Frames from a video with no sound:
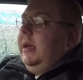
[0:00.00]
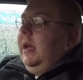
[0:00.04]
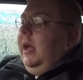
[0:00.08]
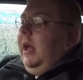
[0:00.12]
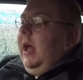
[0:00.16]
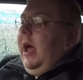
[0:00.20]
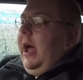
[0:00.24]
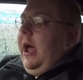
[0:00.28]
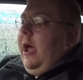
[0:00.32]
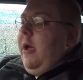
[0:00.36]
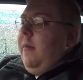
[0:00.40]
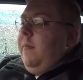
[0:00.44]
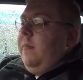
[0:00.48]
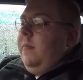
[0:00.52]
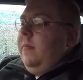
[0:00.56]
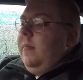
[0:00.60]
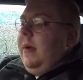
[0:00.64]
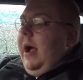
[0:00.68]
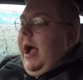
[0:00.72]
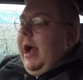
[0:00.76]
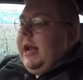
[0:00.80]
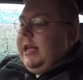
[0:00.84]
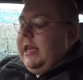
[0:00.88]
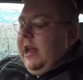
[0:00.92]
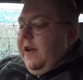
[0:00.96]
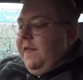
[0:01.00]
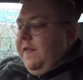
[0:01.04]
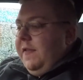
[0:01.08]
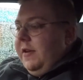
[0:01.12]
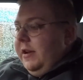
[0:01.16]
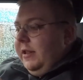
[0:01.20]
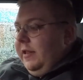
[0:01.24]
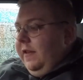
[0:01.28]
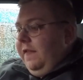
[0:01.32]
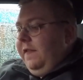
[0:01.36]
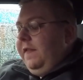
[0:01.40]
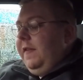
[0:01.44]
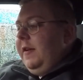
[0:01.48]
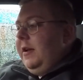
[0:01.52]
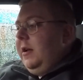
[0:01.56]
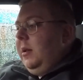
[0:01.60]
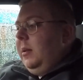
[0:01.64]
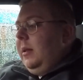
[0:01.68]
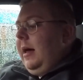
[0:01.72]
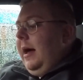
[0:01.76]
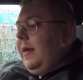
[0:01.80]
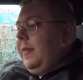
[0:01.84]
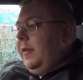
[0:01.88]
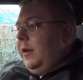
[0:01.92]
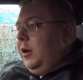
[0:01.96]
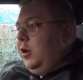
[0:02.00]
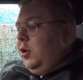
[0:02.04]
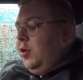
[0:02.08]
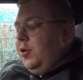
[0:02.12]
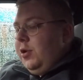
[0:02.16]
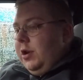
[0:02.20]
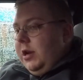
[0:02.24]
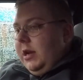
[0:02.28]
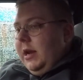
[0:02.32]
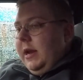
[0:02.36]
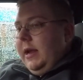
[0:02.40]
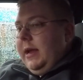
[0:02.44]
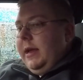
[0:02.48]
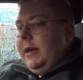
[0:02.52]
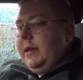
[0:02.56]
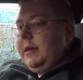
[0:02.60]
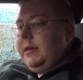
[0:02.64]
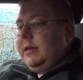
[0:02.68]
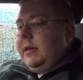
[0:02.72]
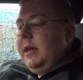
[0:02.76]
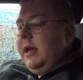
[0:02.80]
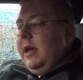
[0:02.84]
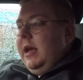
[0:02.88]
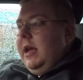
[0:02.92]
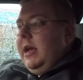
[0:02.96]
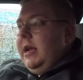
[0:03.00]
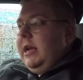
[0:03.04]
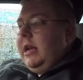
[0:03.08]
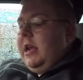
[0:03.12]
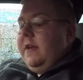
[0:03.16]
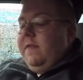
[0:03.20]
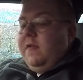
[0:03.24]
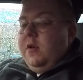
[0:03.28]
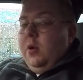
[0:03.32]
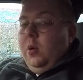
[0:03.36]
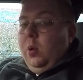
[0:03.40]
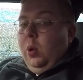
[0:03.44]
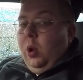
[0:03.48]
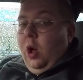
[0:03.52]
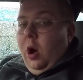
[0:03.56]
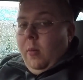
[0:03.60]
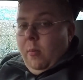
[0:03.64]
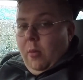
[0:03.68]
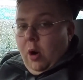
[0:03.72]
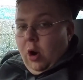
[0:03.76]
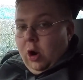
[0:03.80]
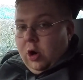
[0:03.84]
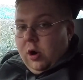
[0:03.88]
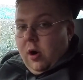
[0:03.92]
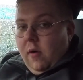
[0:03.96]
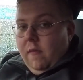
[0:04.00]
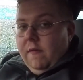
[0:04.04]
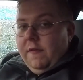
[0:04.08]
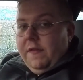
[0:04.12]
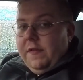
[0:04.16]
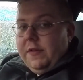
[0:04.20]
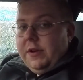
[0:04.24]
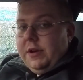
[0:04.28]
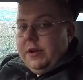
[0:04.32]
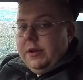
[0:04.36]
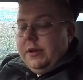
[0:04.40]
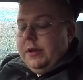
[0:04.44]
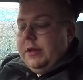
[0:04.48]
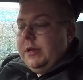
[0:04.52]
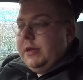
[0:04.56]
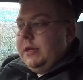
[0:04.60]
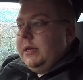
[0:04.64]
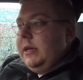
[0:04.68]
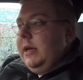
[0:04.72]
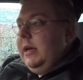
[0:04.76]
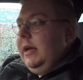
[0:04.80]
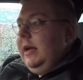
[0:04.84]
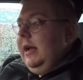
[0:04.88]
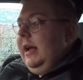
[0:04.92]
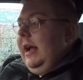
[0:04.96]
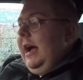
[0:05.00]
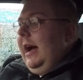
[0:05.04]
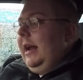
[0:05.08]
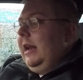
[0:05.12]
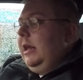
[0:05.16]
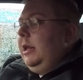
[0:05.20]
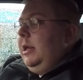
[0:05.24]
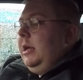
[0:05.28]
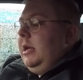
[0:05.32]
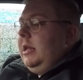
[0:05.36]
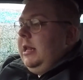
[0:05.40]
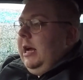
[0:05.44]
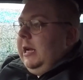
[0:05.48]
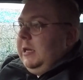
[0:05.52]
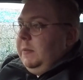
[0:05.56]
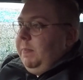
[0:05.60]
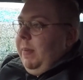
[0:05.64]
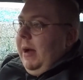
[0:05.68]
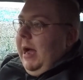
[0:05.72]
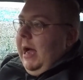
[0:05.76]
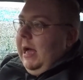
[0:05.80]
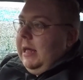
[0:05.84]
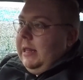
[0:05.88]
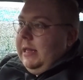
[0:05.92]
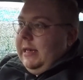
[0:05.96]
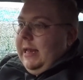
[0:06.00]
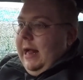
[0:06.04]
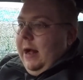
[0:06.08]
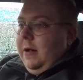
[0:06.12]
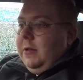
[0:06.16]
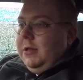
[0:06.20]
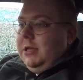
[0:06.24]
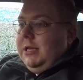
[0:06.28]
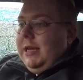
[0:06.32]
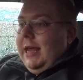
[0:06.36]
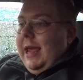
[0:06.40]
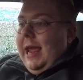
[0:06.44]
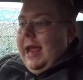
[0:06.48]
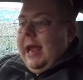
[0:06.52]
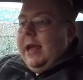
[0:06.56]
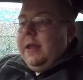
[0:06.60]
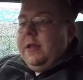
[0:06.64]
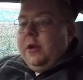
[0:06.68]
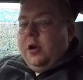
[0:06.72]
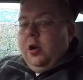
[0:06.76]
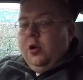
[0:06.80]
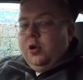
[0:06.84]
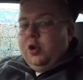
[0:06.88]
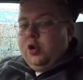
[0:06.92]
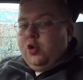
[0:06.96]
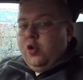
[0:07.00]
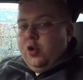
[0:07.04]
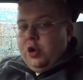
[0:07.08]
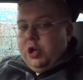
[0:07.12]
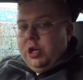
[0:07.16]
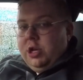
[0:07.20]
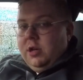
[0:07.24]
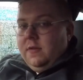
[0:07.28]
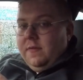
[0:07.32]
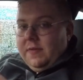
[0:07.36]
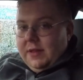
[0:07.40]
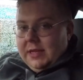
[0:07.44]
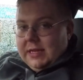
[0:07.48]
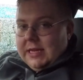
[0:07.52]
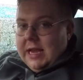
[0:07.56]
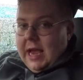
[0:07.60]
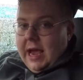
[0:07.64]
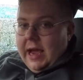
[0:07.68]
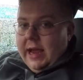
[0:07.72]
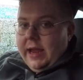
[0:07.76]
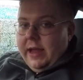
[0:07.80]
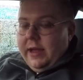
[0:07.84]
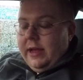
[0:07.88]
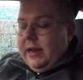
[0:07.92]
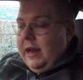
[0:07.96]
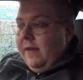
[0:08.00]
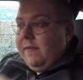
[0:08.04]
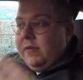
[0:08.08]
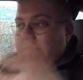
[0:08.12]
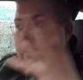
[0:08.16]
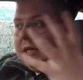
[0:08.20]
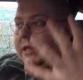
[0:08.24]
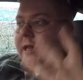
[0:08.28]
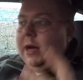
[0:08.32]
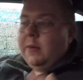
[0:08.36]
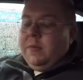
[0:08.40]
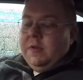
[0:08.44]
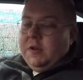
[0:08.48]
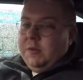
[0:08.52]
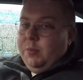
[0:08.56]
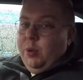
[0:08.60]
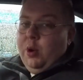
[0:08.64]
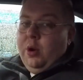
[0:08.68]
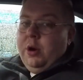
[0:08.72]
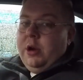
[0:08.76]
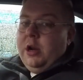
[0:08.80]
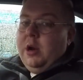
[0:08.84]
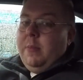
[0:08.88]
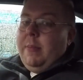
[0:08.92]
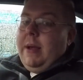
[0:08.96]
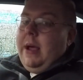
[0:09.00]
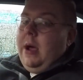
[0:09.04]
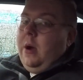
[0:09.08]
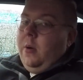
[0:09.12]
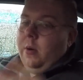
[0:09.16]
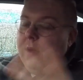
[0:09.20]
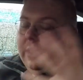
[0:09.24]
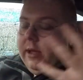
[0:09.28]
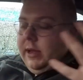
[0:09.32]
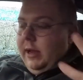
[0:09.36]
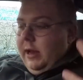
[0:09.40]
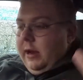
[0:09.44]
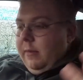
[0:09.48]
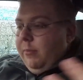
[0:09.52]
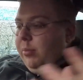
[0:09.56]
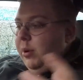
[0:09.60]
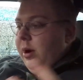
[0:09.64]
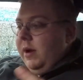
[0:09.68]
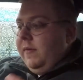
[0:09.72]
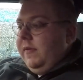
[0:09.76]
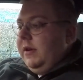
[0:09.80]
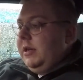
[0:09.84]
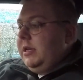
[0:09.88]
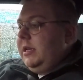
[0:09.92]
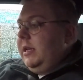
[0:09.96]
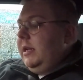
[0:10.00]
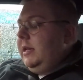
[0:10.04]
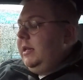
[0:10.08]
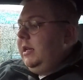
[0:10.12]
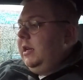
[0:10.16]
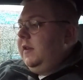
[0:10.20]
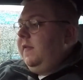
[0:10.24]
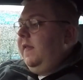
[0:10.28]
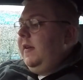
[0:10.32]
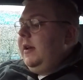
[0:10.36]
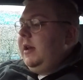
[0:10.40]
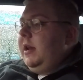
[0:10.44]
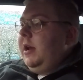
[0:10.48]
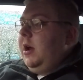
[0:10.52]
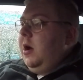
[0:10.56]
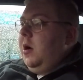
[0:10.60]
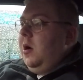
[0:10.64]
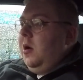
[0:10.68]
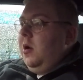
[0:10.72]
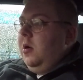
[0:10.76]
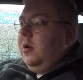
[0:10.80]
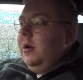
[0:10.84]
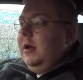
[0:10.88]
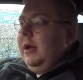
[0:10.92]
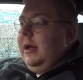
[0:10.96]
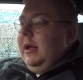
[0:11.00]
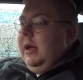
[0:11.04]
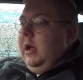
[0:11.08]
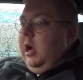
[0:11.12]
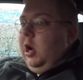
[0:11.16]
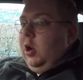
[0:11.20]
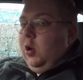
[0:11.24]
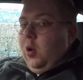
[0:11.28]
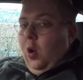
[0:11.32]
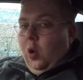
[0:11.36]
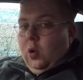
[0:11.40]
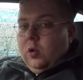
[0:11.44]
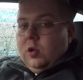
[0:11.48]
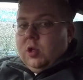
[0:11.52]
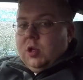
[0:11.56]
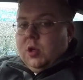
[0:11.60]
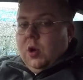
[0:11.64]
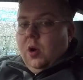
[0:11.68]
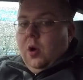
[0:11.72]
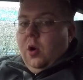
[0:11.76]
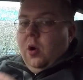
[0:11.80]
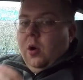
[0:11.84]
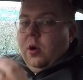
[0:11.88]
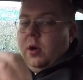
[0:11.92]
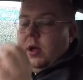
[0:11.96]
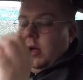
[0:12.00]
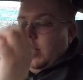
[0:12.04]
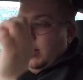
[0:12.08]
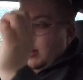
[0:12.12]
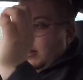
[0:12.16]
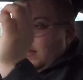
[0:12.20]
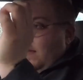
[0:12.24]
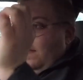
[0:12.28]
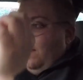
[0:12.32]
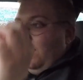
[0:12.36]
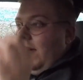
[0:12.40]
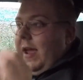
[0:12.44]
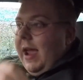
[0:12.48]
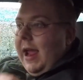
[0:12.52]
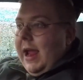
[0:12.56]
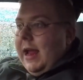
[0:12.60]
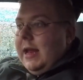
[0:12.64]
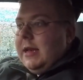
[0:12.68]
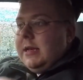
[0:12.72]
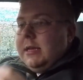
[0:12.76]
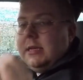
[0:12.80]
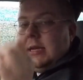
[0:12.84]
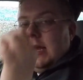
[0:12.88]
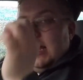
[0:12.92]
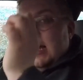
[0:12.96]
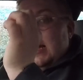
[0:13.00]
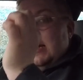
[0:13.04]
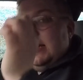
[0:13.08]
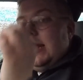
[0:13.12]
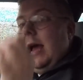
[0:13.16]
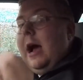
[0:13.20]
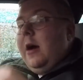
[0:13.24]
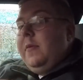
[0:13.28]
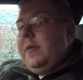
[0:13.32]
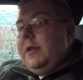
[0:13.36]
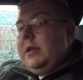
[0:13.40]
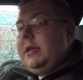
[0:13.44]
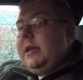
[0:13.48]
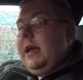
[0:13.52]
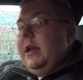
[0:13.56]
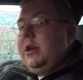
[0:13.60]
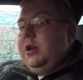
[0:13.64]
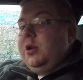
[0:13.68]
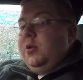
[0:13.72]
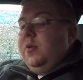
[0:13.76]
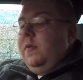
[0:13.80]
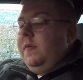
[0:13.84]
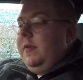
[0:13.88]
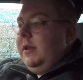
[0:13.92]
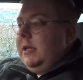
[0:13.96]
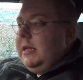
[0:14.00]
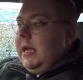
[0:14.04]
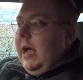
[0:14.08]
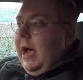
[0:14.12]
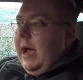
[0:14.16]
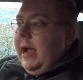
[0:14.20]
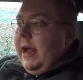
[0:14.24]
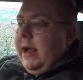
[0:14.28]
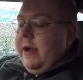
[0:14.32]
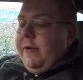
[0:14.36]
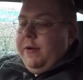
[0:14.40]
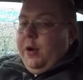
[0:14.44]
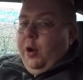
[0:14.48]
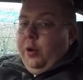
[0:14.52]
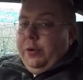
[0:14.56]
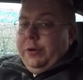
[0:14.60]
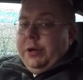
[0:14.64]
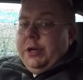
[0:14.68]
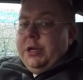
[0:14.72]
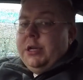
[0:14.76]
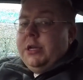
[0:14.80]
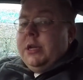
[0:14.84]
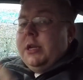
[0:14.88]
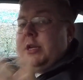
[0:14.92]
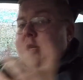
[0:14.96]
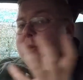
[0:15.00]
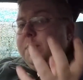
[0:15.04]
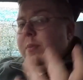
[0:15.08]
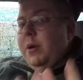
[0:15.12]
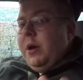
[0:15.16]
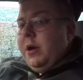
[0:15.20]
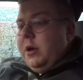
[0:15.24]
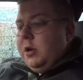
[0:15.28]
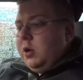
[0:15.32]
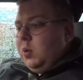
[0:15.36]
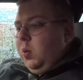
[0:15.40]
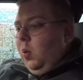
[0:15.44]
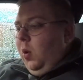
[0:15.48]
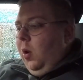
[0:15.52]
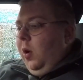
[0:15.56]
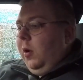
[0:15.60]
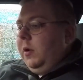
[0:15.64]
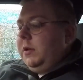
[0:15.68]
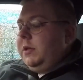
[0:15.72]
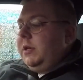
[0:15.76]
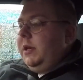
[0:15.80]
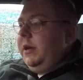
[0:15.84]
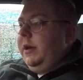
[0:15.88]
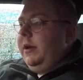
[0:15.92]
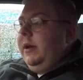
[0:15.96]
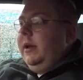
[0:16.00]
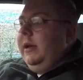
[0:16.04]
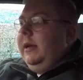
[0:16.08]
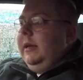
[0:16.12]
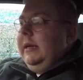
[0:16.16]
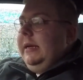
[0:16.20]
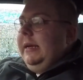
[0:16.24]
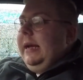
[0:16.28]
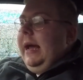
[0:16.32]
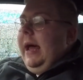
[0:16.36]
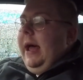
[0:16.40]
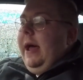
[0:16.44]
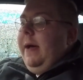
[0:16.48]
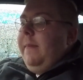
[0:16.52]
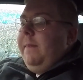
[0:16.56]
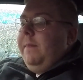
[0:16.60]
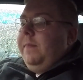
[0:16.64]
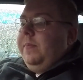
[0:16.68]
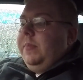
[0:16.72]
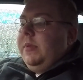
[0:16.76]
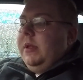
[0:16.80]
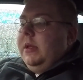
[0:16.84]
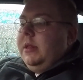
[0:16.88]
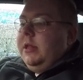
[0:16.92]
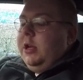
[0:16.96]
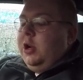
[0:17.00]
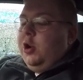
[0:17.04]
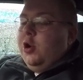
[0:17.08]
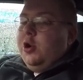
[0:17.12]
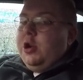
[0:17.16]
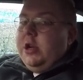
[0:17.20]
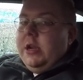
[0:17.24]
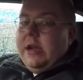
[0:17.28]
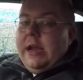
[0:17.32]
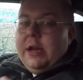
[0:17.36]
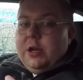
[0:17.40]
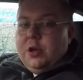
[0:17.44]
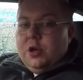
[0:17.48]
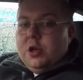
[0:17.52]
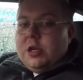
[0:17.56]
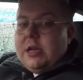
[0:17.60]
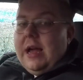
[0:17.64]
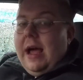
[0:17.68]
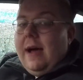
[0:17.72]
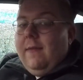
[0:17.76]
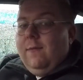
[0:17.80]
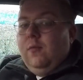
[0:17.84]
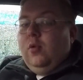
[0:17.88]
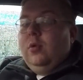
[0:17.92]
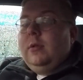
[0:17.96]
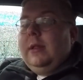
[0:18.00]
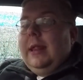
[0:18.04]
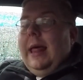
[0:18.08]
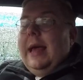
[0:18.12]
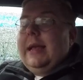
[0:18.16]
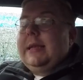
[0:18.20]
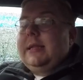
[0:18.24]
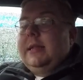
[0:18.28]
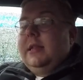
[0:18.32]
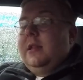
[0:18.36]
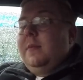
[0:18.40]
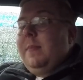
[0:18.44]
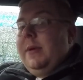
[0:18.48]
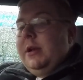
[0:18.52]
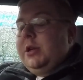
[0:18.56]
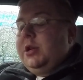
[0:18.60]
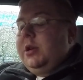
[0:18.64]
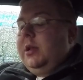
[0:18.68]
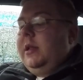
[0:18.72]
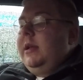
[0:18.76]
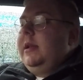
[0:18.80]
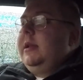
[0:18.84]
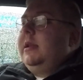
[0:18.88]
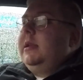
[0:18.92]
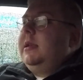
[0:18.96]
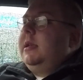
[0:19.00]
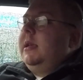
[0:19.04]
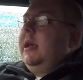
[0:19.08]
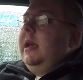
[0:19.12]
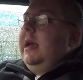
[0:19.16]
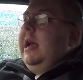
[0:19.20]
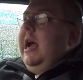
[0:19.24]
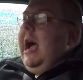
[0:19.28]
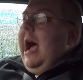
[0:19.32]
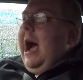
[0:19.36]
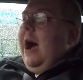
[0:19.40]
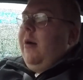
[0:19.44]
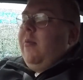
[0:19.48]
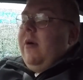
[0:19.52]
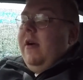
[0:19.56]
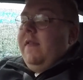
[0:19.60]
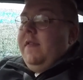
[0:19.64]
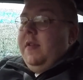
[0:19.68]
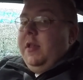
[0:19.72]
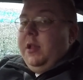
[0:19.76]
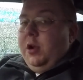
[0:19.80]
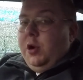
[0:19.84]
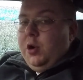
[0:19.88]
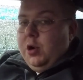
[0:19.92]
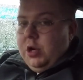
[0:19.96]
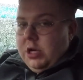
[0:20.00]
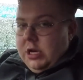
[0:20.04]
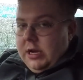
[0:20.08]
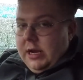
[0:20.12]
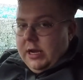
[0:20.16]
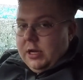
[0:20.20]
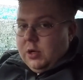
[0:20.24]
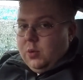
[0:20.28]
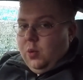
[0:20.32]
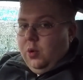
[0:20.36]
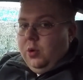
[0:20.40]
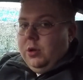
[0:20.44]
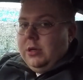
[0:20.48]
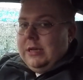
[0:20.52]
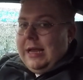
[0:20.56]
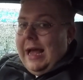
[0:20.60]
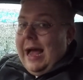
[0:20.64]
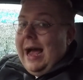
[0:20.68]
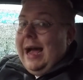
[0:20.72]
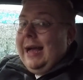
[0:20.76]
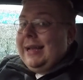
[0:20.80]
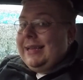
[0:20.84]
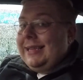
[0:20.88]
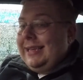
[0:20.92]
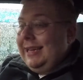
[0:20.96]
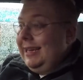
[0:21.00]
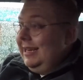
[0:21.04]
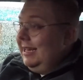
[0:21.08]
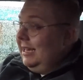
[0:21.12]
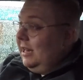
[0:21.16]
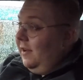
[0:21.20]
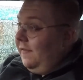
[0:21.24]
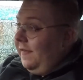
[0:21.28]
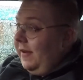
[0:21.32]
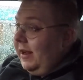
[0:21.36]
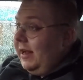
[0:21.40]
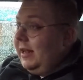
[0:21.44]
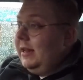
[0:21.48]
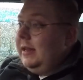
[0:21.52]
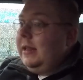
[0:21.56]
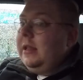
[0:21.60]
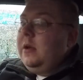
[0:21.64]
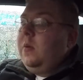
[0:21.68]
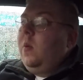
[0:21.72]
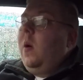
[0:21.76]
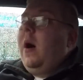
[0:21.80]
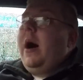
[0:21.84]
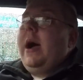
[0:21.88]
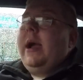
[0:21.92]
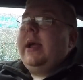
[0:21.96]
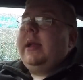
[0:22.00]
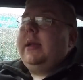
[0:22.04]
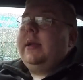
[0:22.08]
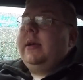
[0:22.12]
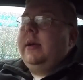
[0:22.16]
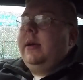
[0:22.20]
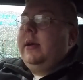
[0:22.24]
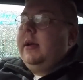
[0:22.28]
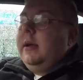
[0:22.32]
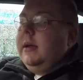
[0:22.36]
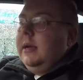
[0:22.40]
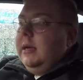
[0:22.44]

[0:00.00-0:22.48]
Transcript: I definitely feel like the Goodyears give you a lot more confidence, and I think that's partly down to the construction of the tyre and everything that we've spoken about previously in this video, and also the veins down the centre of the tyre in order to disperse water. The Goodyear does have one less than the Michelins, however the Goodyear's ones are significantly wider.